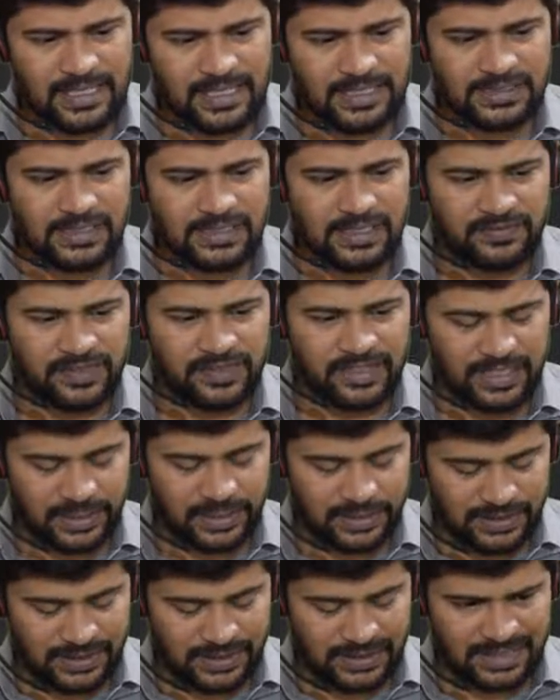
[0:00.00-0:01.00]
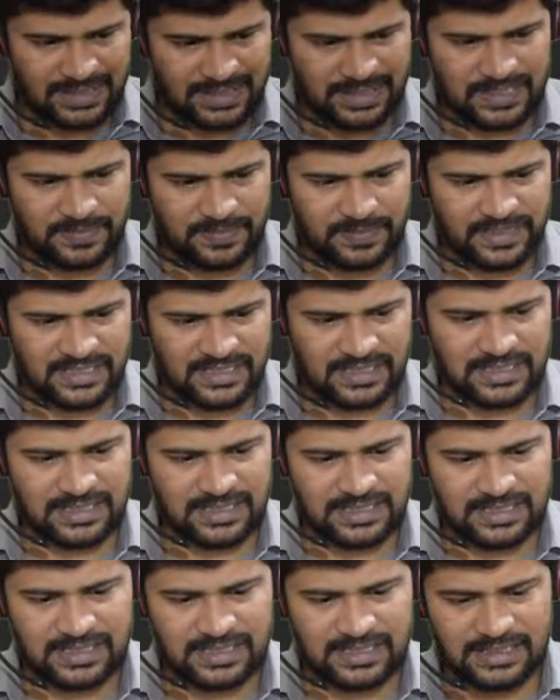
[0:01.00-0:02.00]
server creation, I just paste
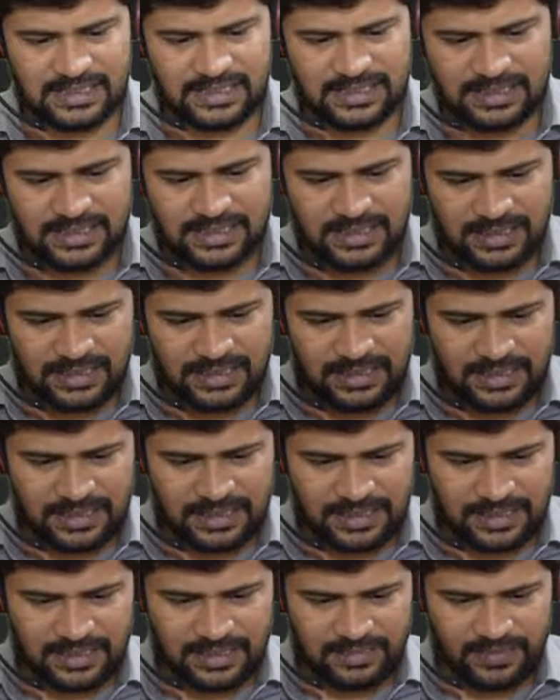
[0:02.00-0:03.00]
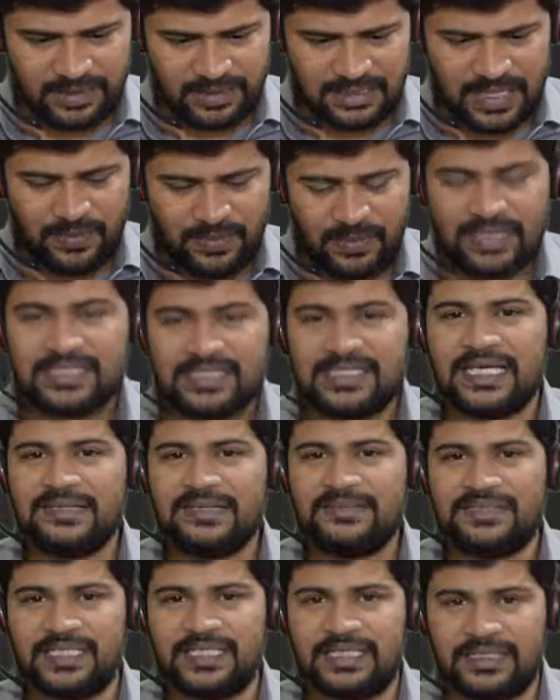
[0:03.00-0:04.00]
it, and because I want the
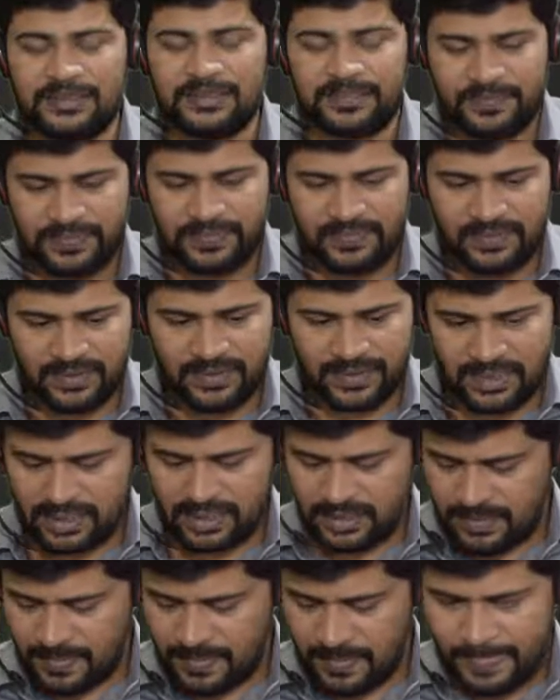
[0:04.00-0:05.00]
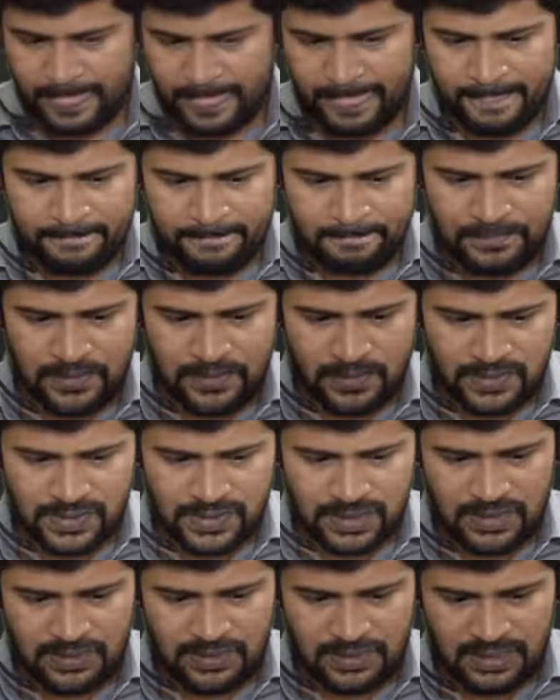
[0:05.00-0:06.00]
same setup. Okay, so
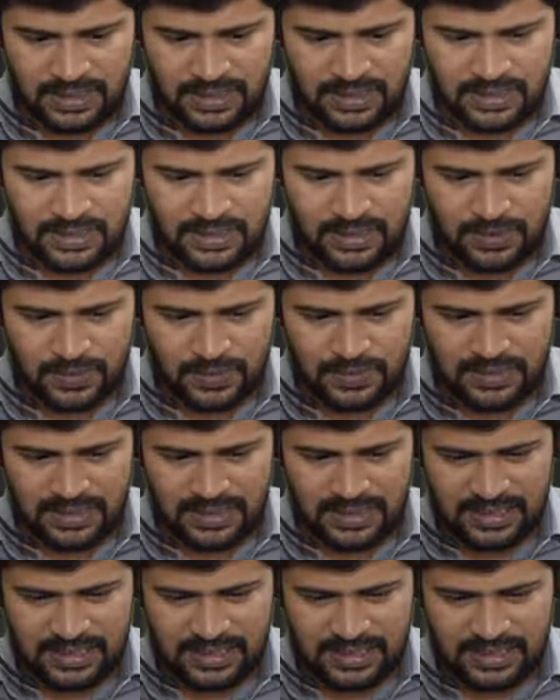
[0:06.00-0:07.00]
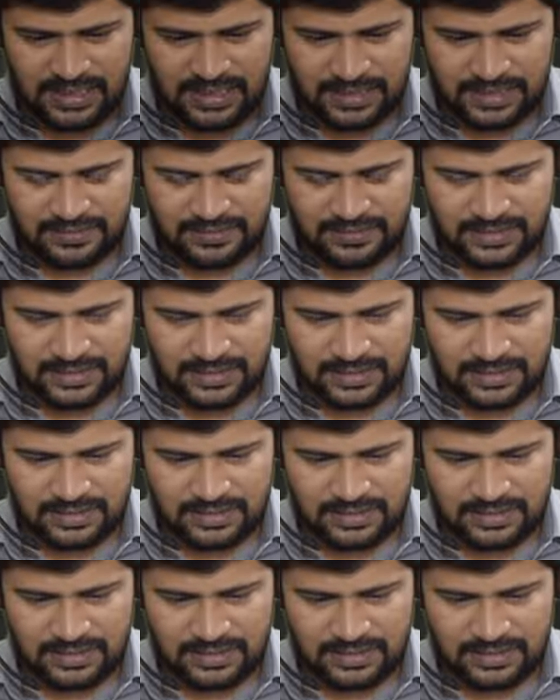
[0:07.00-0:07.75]
03 Node.js server,